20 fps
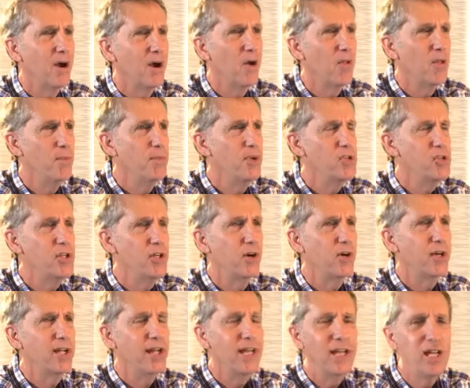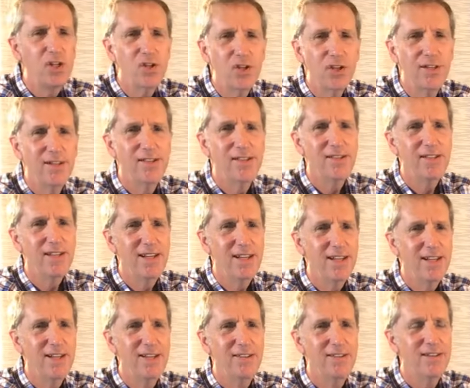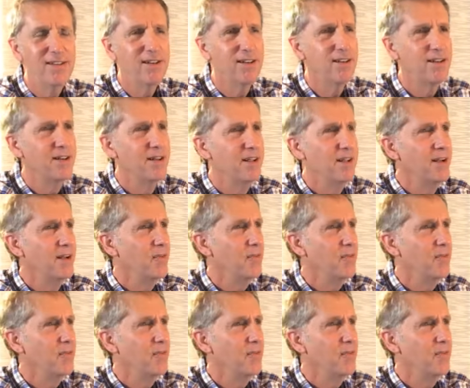all the missionary agencies and